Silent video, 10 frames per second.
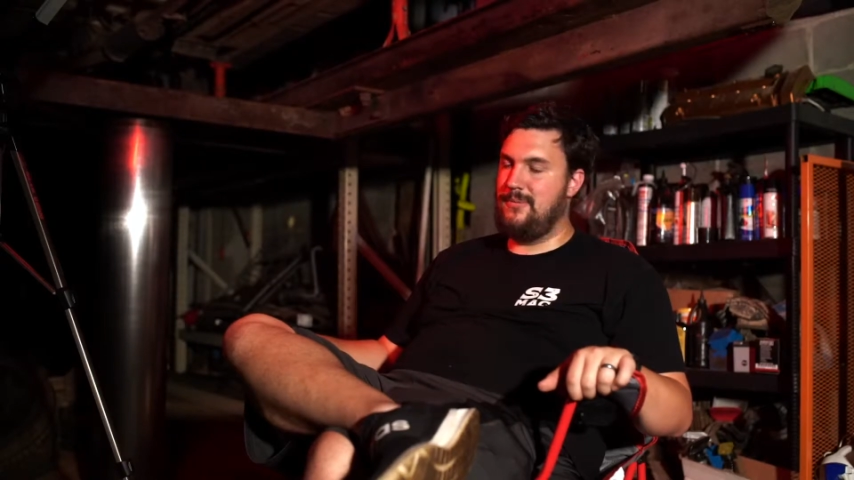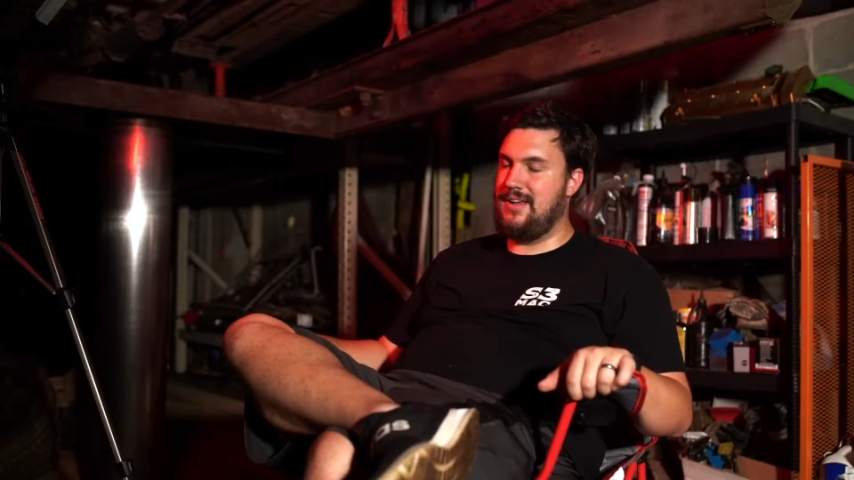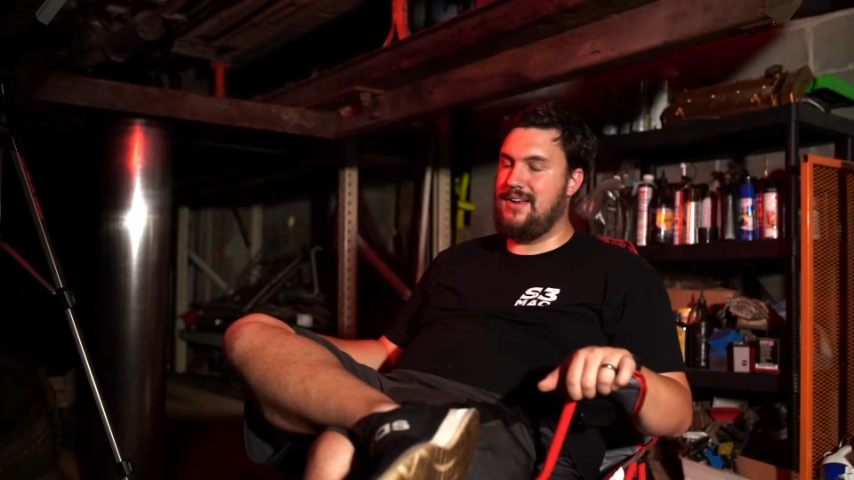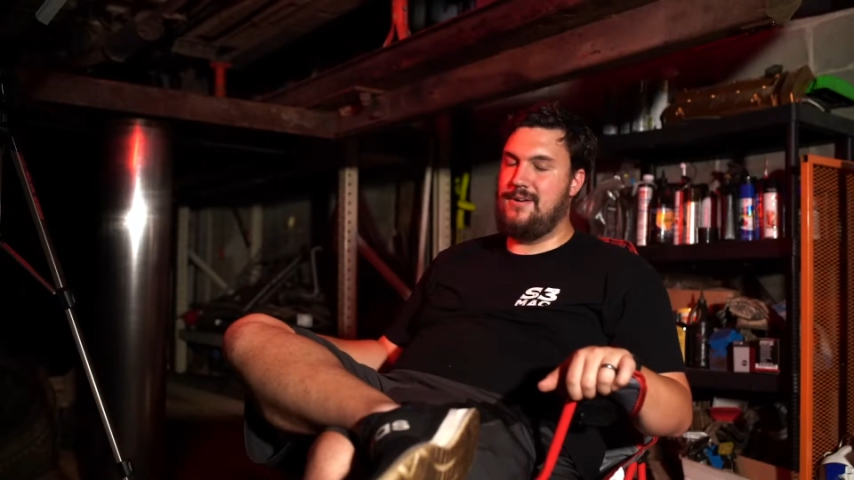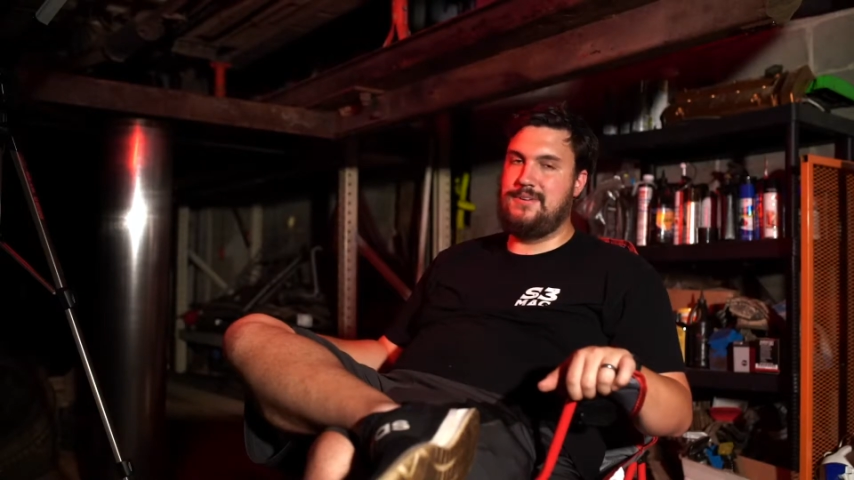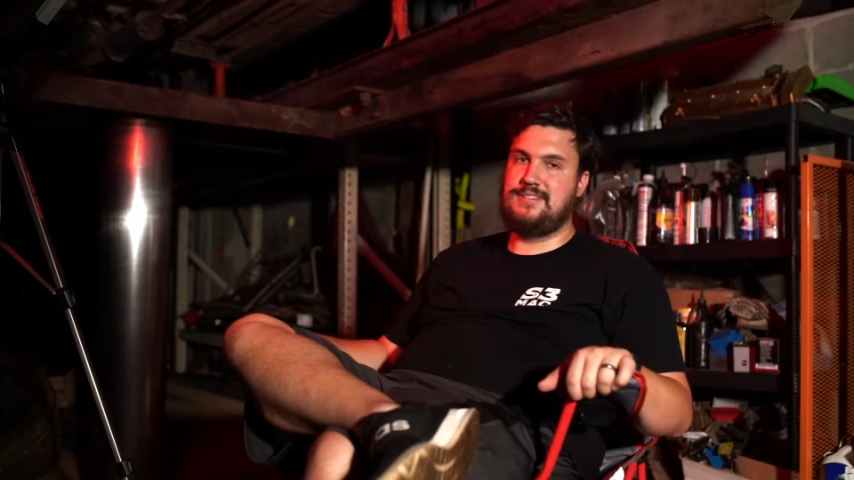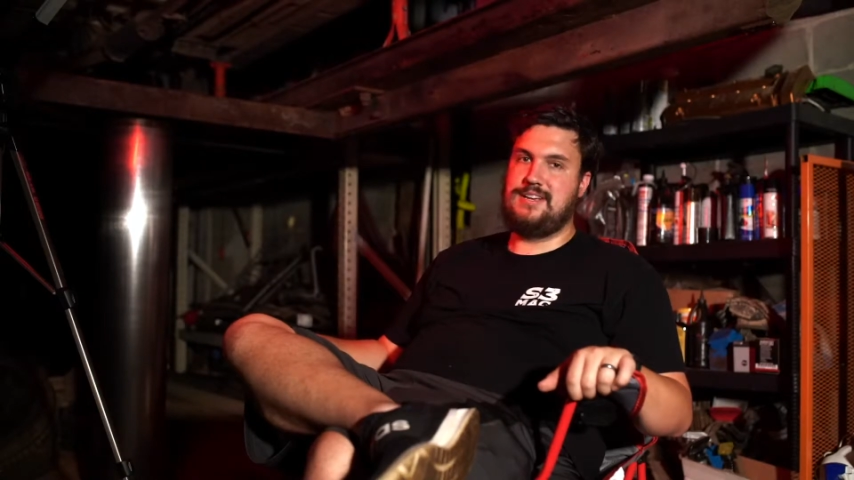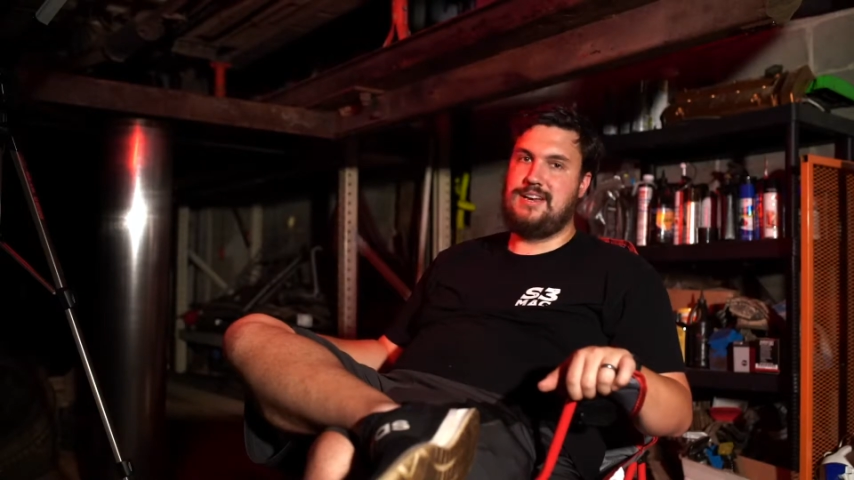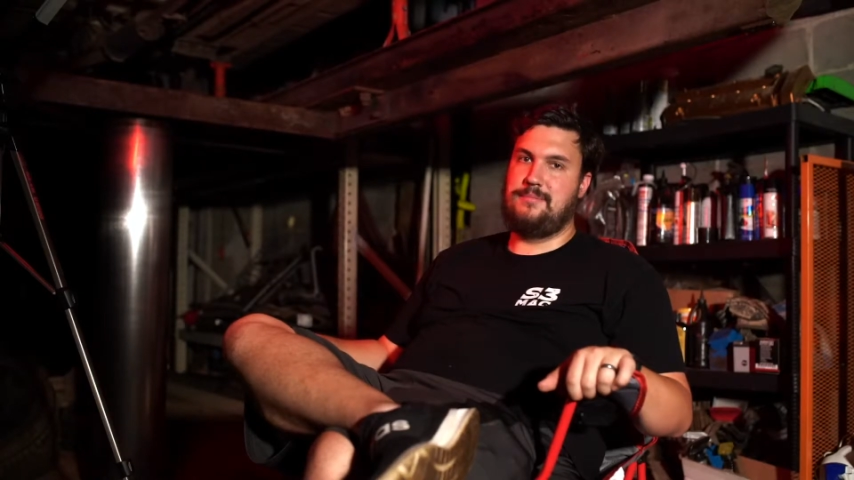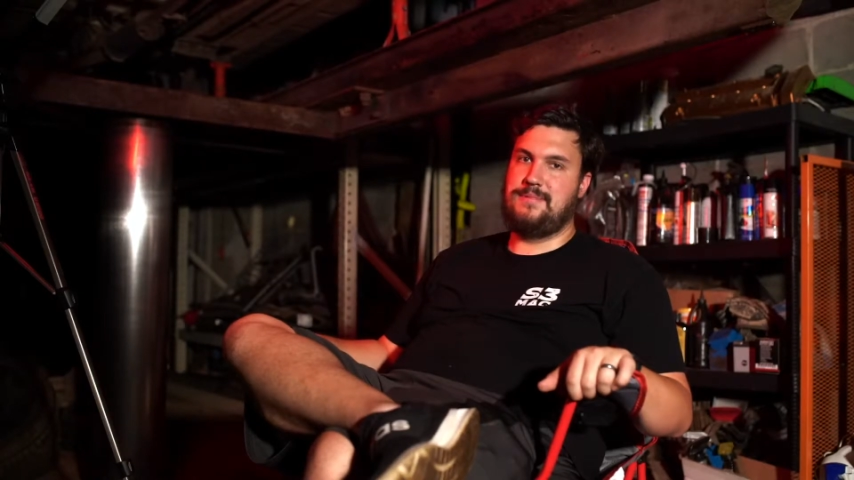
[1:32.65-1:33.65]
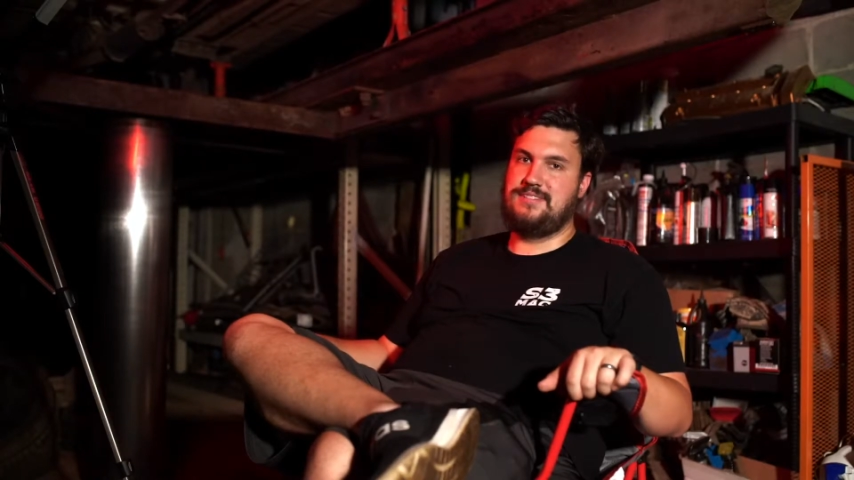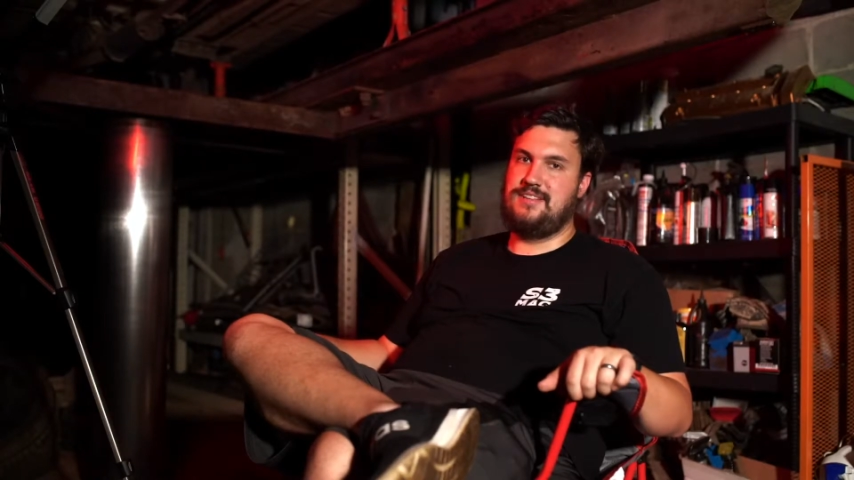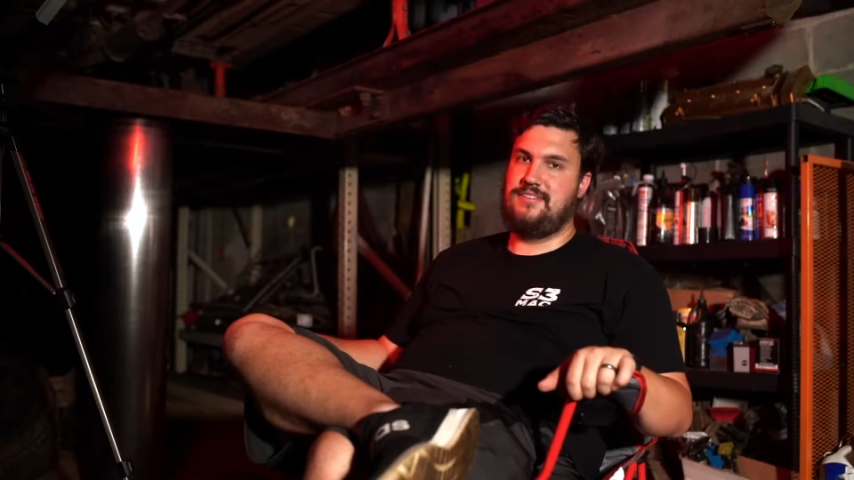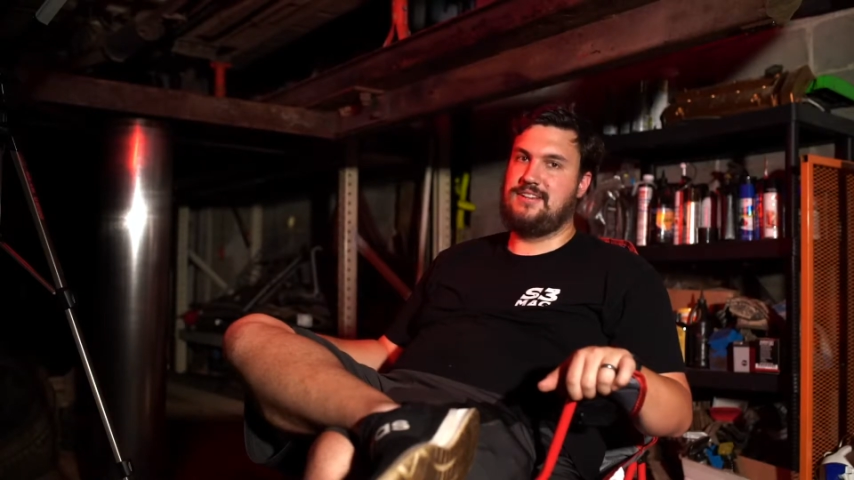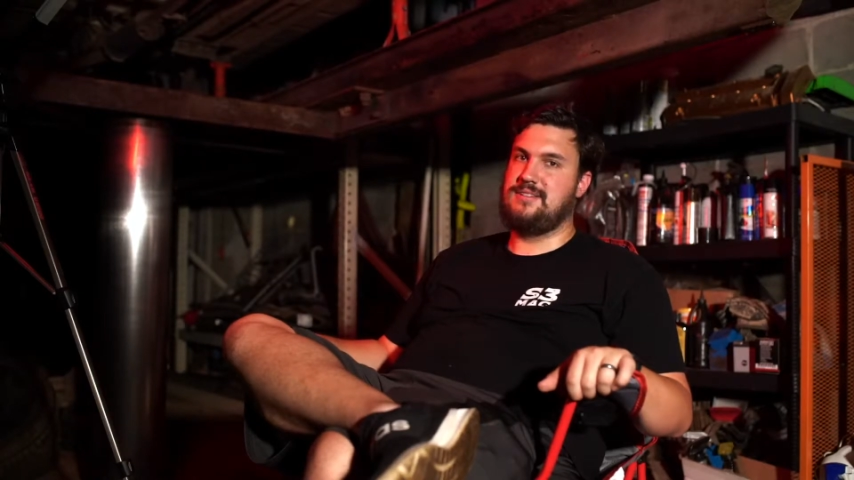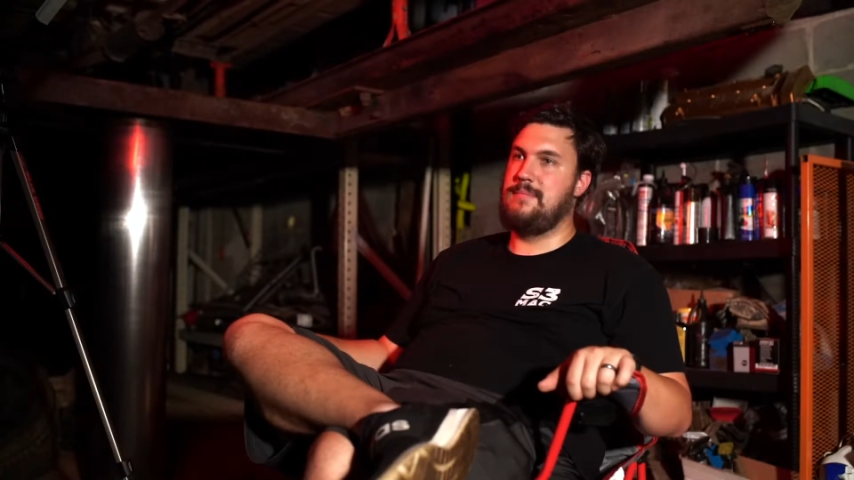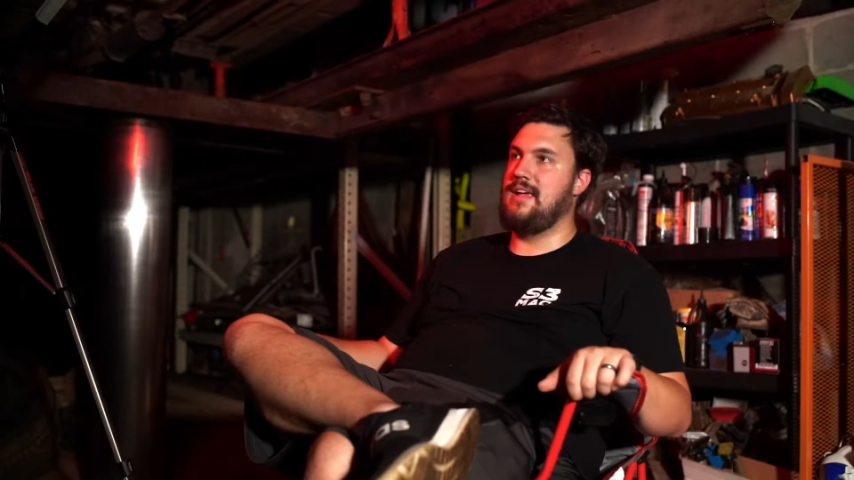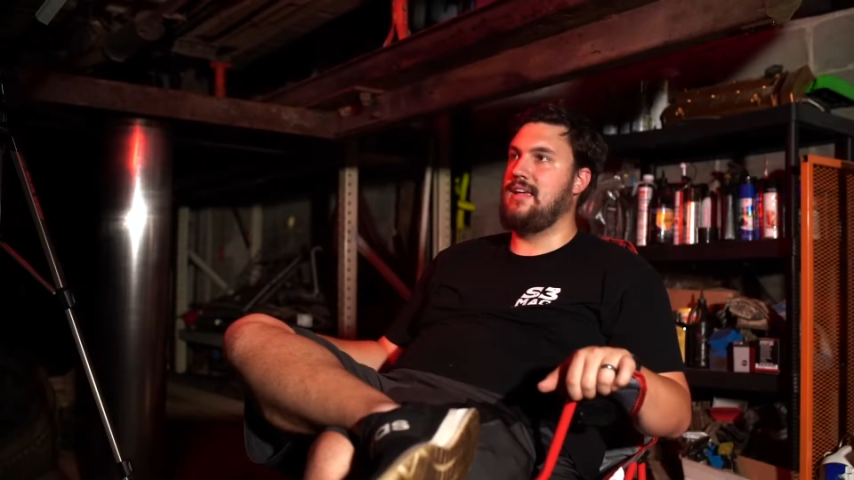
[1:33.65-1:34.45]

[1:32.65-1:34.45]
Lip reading: We can always cut up the Civic to make